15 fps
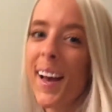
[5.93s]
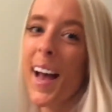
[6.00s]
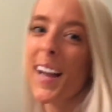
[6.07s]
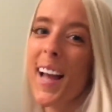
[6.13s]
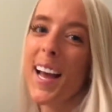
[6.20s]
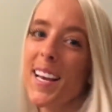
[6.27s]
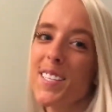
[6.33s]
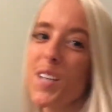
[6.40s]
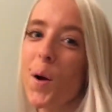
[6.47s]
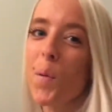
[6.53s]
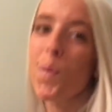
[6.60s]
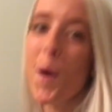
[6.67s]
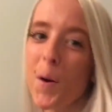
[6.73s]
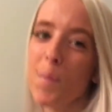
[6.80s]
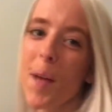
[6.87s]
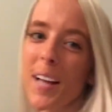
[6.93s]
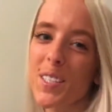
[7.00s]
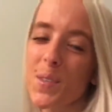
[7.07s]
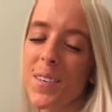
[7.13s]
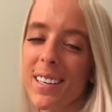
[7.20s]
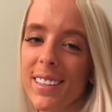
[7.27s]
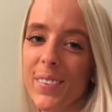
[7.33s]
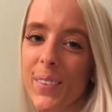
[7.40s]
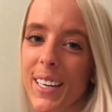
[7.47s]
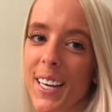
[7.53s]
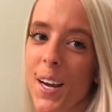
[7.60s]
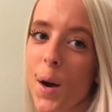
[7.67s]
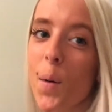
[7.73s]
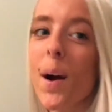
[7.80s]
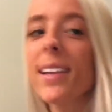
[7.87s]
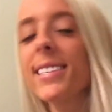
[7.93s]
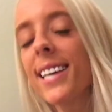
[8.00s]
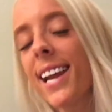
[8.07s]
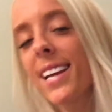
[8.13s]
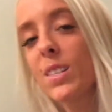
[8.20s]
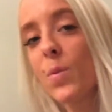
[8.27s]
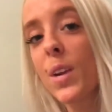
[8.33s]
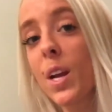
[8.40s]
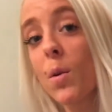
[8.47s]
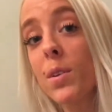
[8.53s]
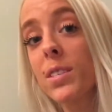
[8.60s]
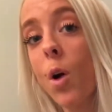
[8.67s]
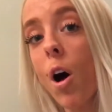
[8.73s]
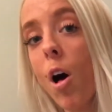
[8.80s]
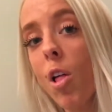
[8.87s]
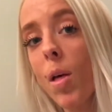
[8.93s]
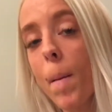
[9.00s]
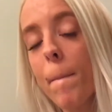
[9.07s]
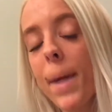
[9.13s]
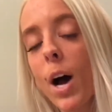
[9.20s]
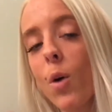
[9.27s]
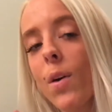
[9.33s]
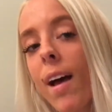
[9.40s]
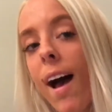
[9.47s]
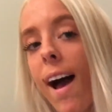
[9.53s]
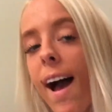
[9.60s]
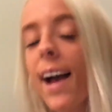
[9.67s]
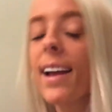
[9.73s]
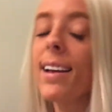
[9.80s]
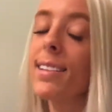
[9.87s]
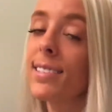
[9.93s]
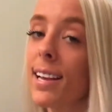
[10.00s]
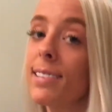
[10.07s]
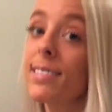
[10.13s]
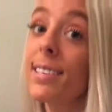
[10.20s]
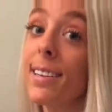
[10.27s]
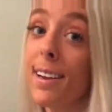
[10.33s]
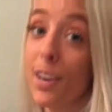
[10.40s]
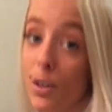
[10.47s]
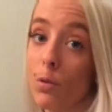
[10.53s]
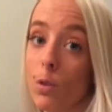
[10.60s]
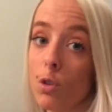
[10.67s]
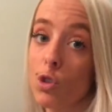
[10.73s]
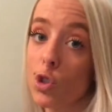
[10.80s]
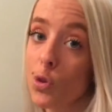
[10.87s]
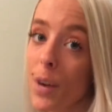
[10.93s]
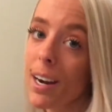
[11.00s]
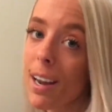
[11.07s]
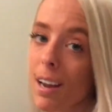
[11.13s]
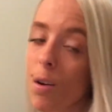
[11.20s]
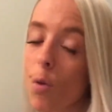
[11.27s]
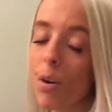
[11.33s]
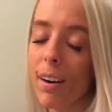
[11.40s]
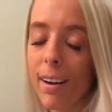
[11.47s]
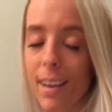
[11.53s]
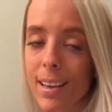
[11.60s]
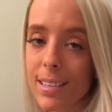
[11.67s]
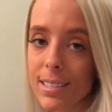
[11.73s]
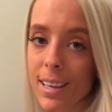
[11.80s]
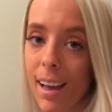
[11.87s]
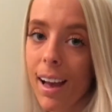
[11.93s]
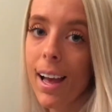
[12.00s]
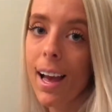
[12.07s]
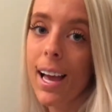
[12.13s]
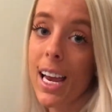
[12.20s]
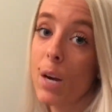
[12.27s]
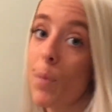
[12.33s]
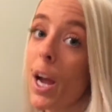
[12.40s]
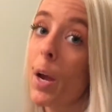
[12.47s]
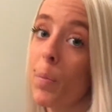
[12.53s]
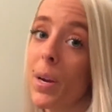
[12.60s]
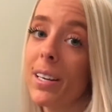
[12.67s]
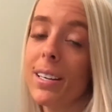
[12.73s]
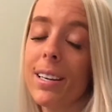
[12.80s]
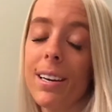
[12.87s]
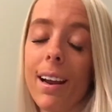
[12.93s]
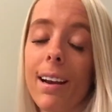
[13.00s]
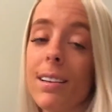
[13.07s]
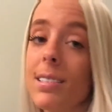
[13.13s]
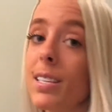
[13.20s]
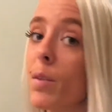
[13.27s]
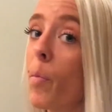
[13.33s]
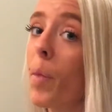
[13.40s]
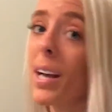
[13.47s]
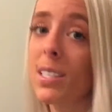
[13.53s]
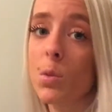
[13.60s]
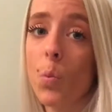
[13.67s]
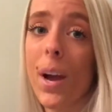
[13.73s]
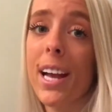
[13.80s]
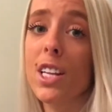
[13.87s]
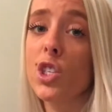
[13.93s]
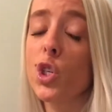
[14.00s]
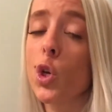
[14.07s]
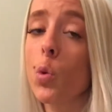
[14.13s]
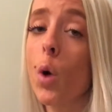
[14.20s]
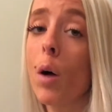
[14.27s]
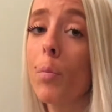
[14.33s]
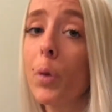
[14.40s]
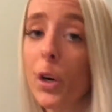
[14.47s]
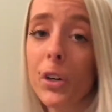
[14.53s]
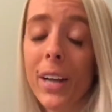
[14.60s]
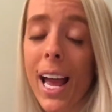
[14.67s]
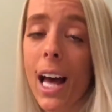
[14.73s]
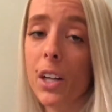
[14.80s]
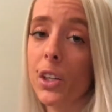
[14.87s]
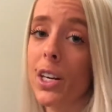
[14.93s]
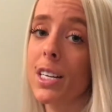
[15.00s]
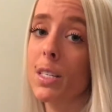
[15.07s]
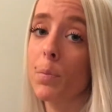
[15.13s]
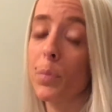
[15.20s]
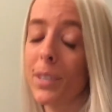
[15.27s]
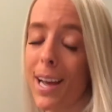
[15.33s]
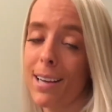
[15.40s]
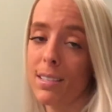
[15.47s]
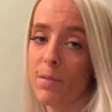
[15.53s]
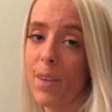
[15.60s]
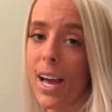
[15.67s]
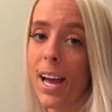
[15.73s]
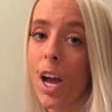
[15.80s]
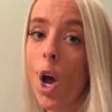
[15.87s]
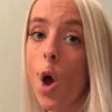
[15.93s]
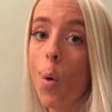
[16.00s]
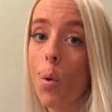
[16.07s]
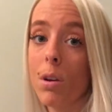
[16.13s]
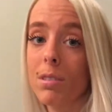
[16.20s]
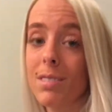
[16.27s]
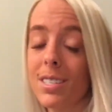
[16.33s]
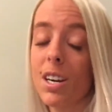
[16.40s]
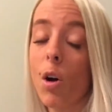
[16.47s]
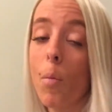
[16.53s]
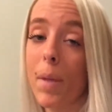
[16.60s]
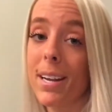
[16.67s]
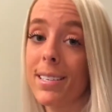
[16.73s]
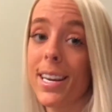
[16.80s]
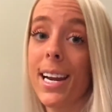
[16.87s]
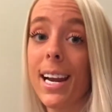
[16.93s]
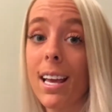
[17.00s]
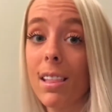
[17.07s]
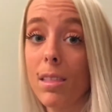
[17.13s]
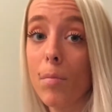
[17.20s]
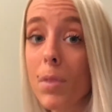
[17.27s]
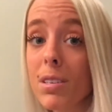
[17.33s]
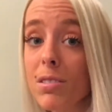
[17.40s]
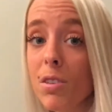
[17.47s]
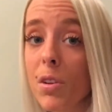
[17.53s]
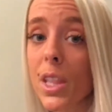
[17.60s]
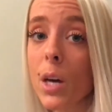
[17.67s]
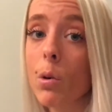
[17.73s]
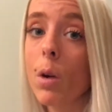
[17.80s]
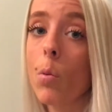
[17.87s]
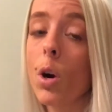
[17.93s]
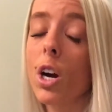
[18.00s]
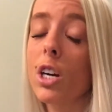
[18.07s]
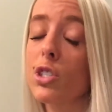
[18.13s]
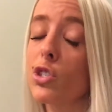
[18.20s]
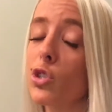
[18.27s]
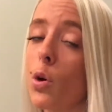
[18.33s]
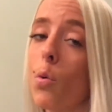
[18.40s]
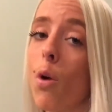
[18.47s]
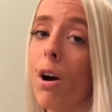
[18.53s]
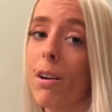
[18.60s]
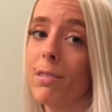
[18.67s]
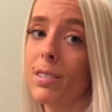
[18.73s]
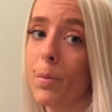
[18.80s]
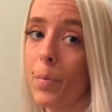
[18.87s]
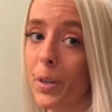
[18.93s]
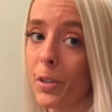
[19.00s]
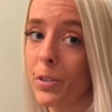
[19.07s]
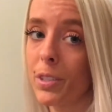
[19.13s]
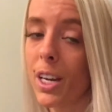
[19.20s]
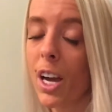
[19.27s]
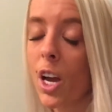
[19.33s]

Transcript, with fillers: Hi guys, welcome back to another video. Today's video is all about high intensity interval training, or HIIT. In my opinion, it is the best way to burn calories, blast fat, while still maintaining the muscle that we worked so hard to build.